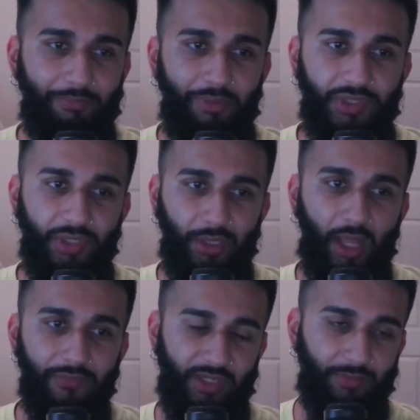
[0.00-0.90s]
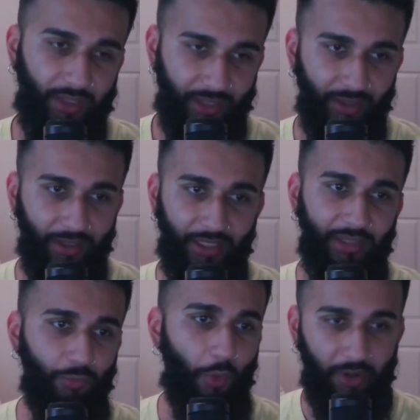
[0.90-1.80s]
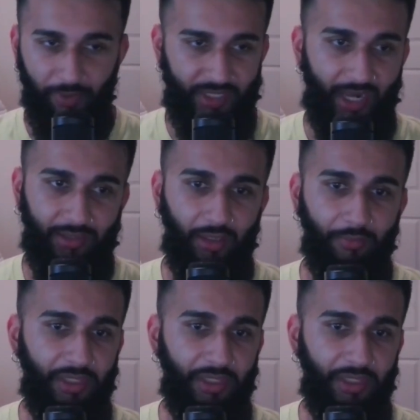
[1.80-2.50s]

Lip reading: Butcher loves him. Clearly, he wanted to protect him.